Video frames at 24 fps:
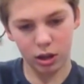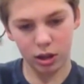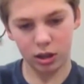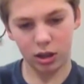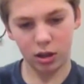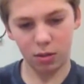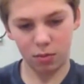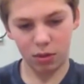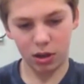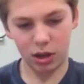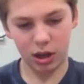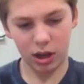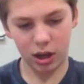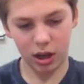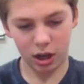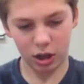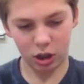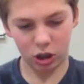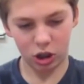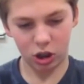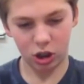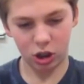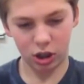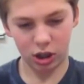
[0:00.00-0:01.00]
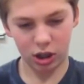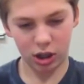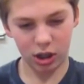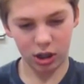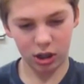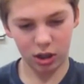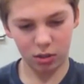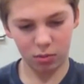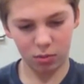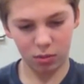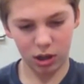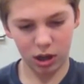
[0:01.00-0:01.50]
It can be kind of tricky
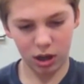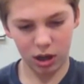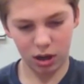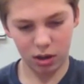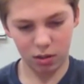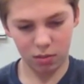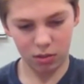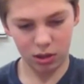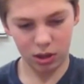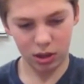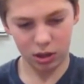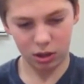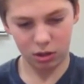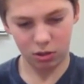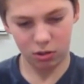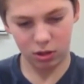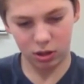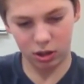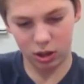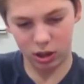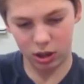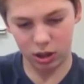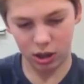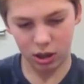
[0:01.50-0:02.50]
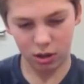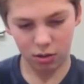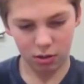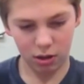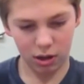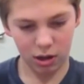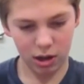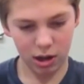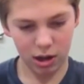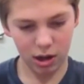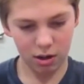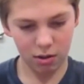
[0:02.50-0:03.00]
sometimes, as you can see
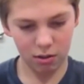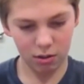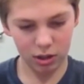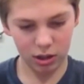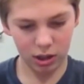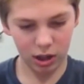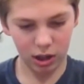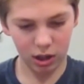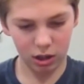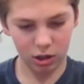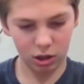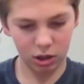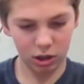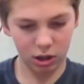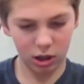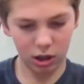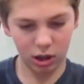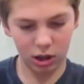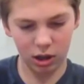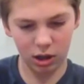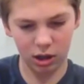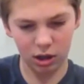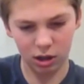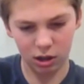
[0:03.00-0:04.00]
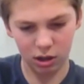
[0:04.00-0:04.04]
right now, it's kind of tricky.